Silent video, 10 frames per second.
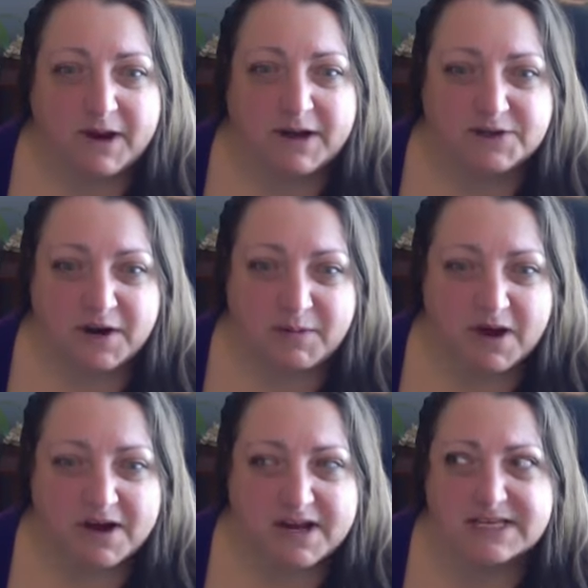to try to be
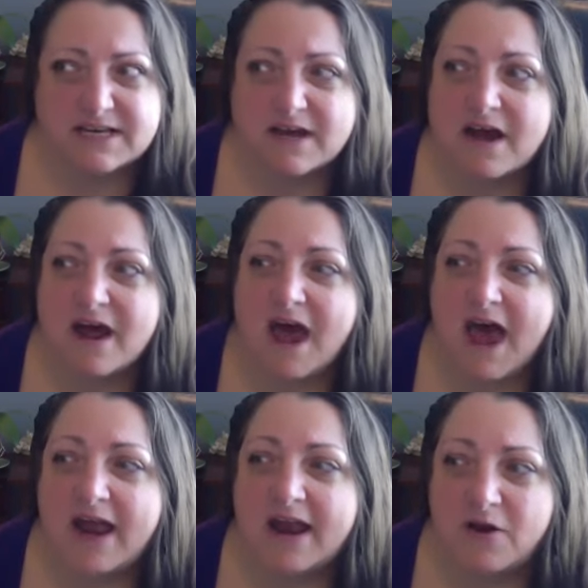honest.
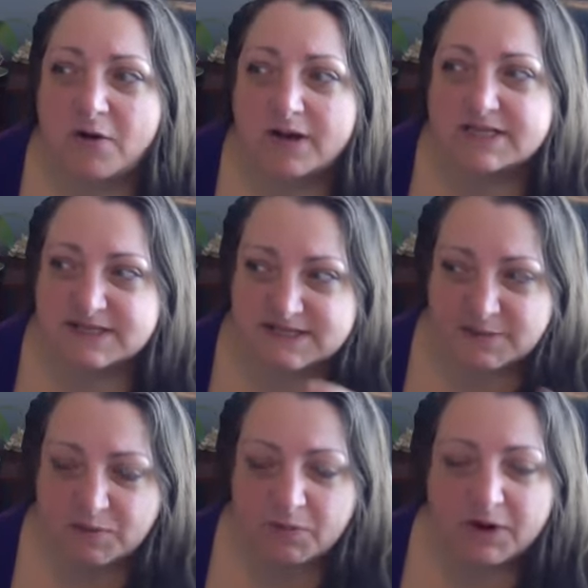And I noticed since I've
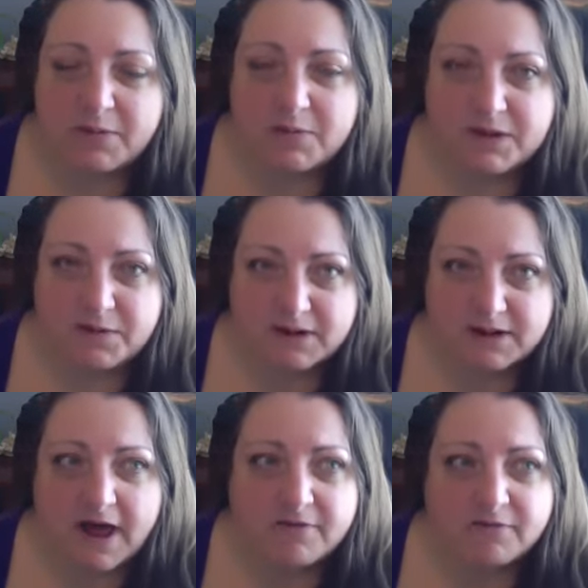been working with you, a
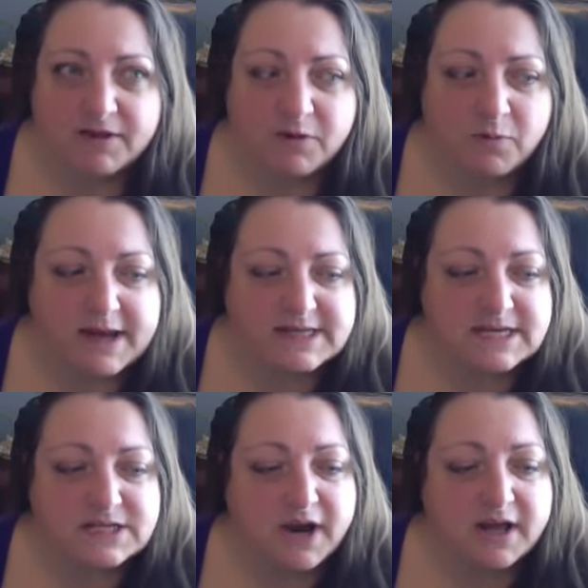lot of little ways I
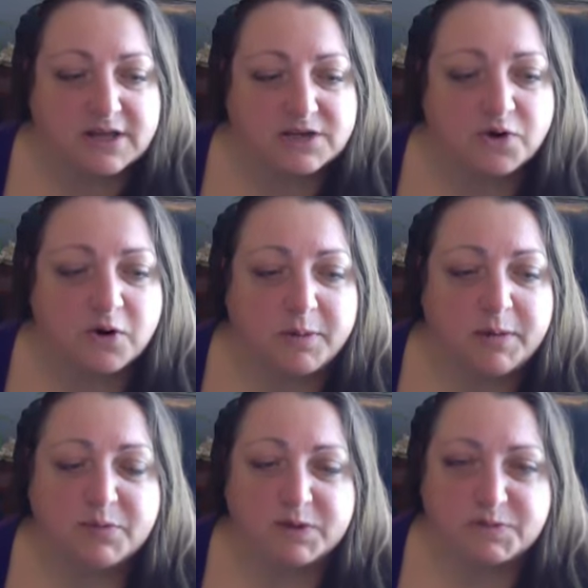try to control
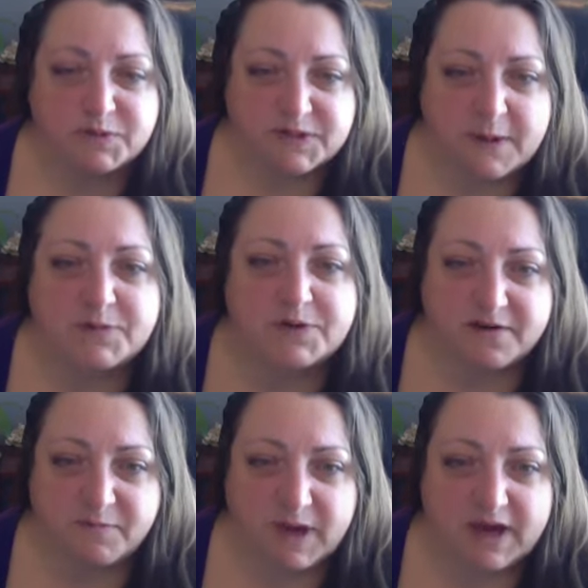people's perception
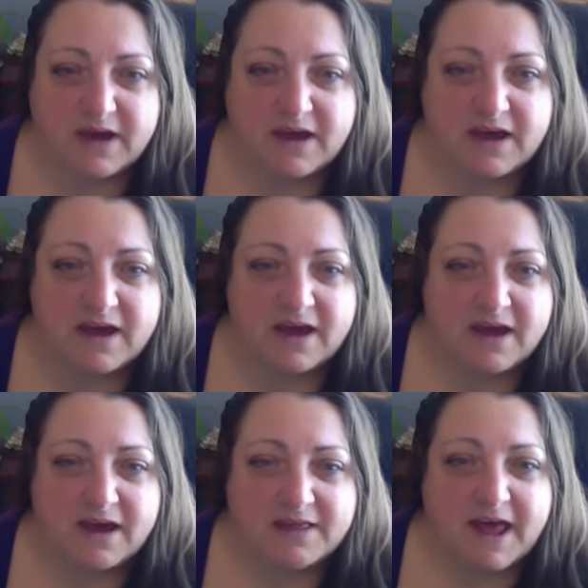of me
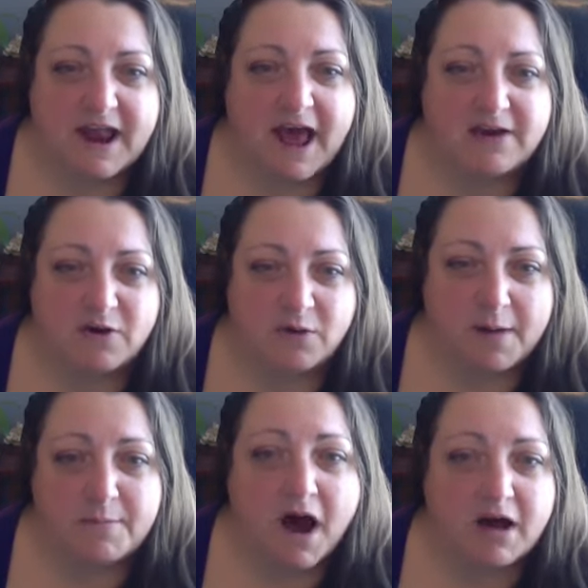that I don't,
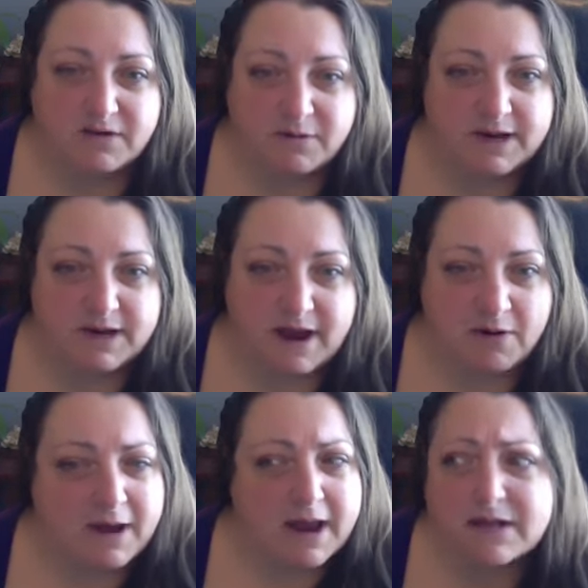I'm not doing
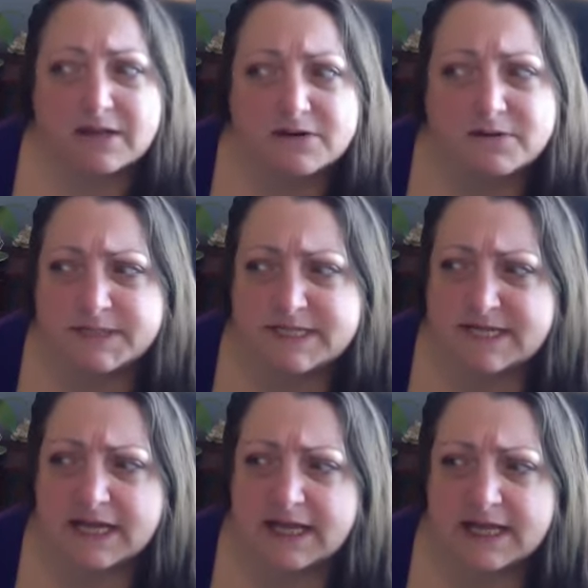now. And they're
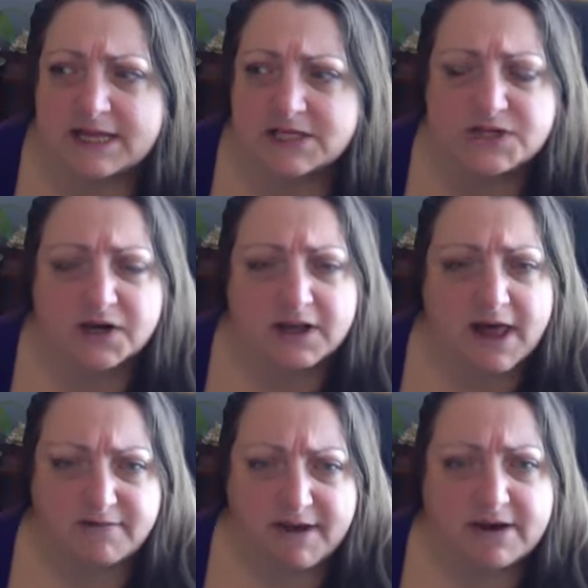silly. They just took a
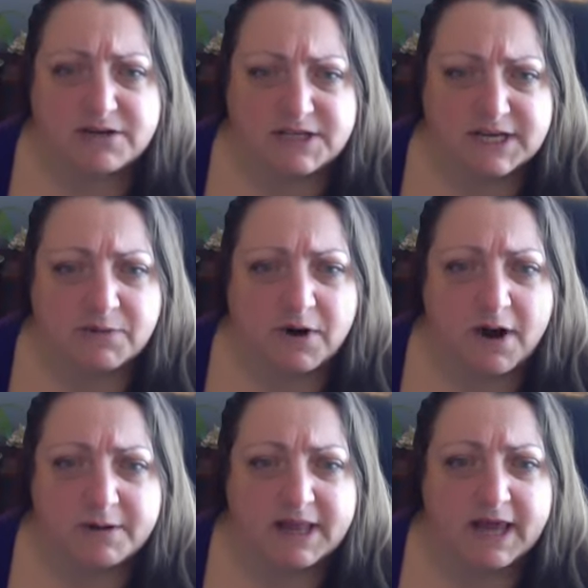lot of energy where I
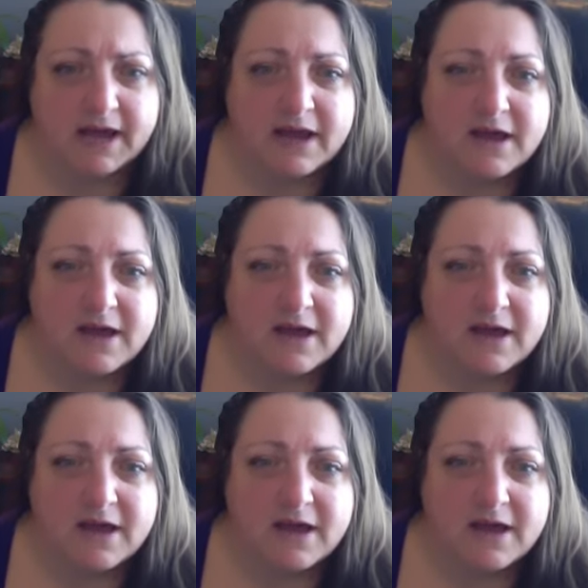would like